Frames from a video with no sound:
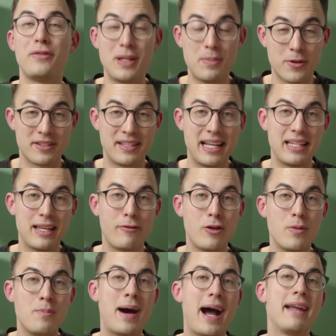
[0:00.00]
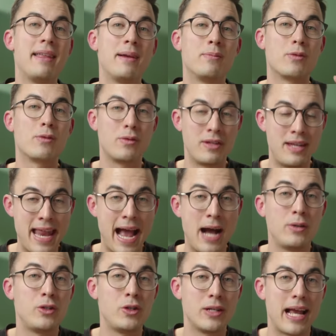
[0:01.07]
50% if you buy them
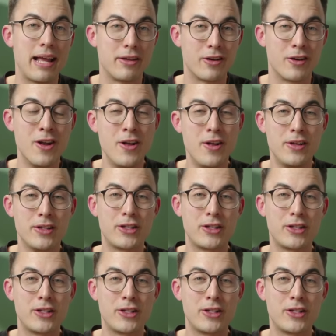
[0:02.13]
now together.